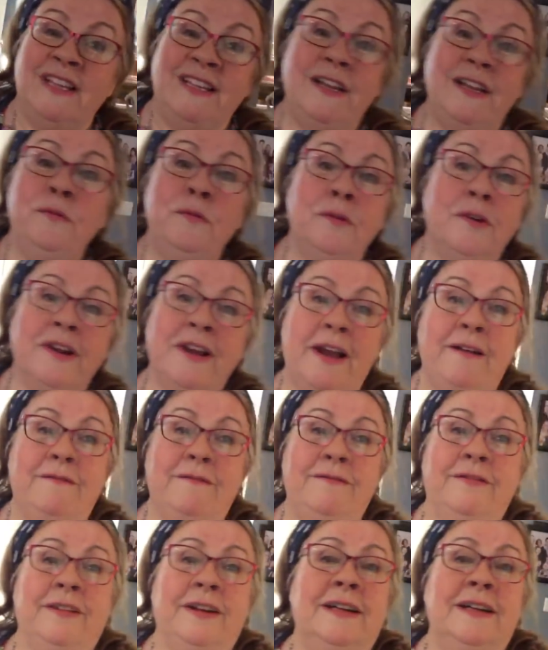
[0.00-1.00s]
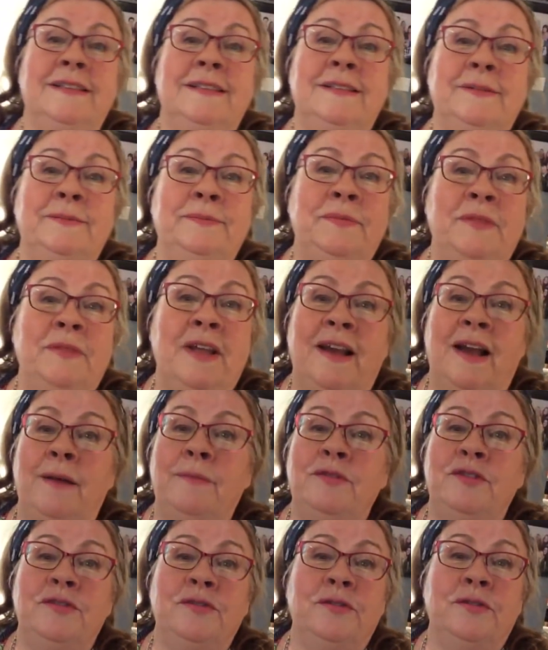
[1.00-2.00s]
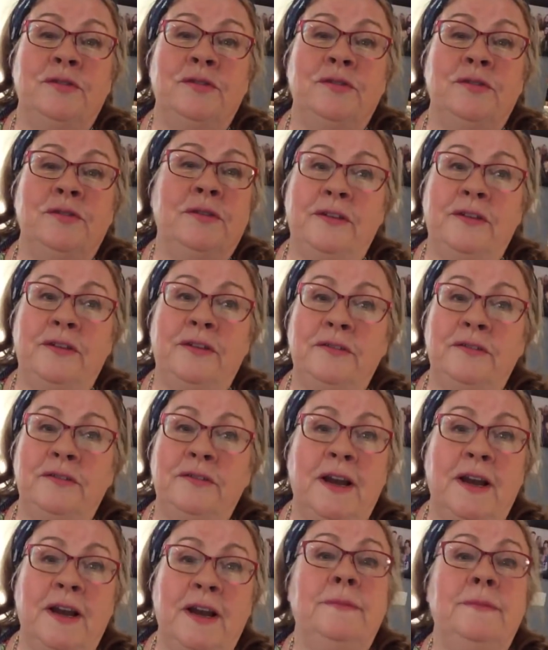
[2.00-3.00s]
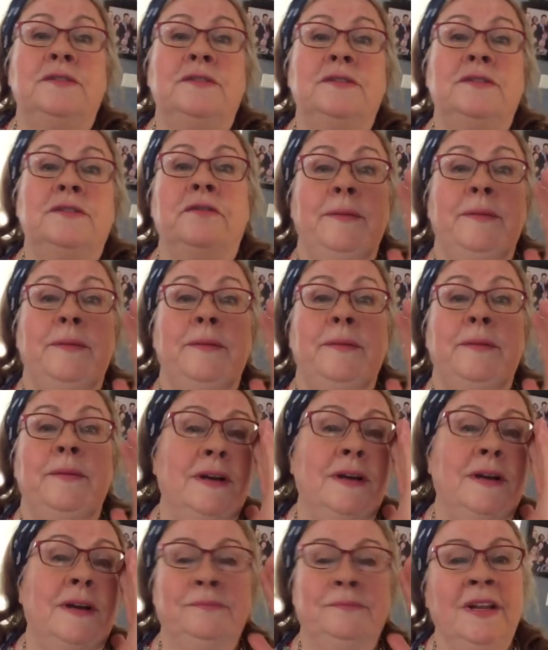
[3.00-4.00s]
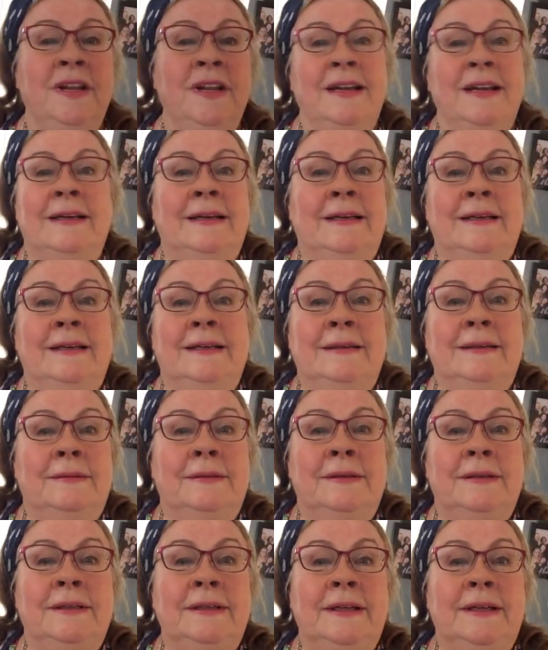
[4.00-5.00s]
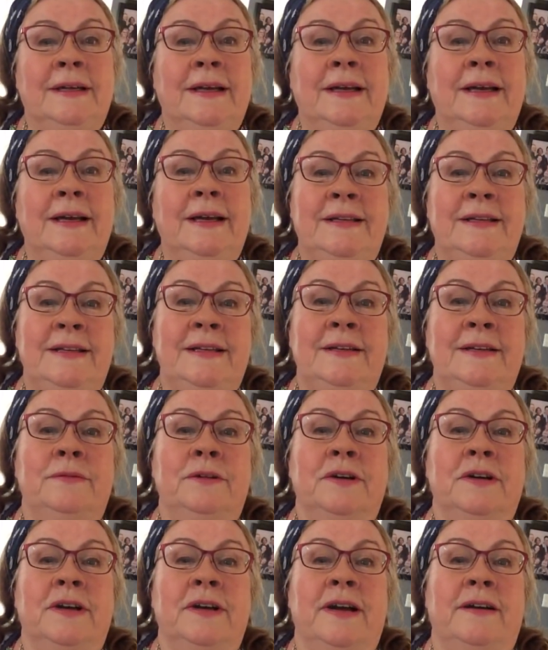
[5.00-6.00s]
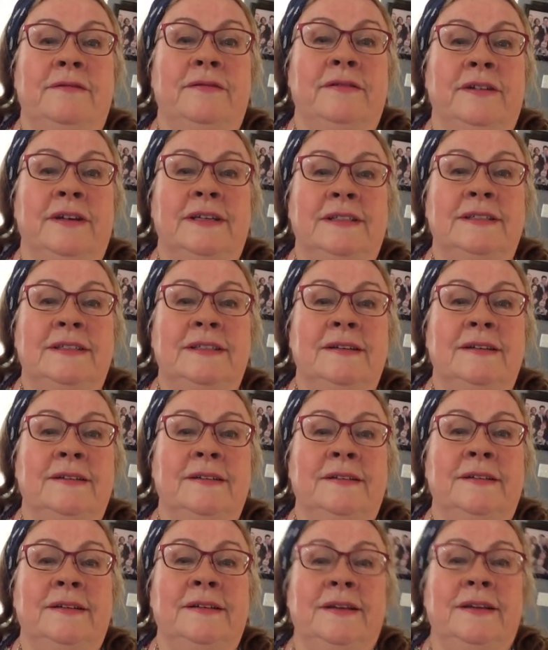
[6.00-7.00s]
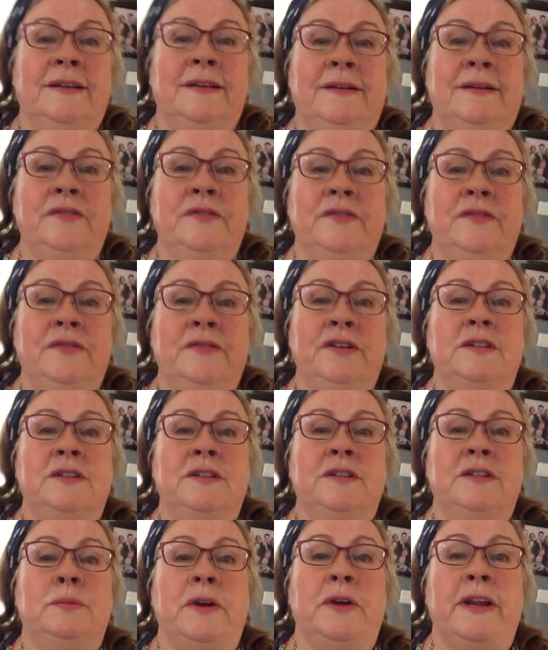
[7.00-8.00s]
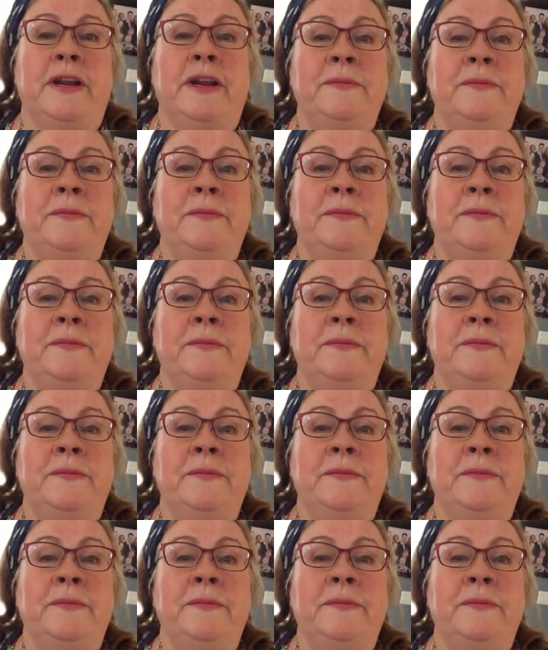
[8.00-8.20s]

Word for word: Didn't work out for us. I'm sure other times it's great, but it didn't work out for us. It was very disappointing.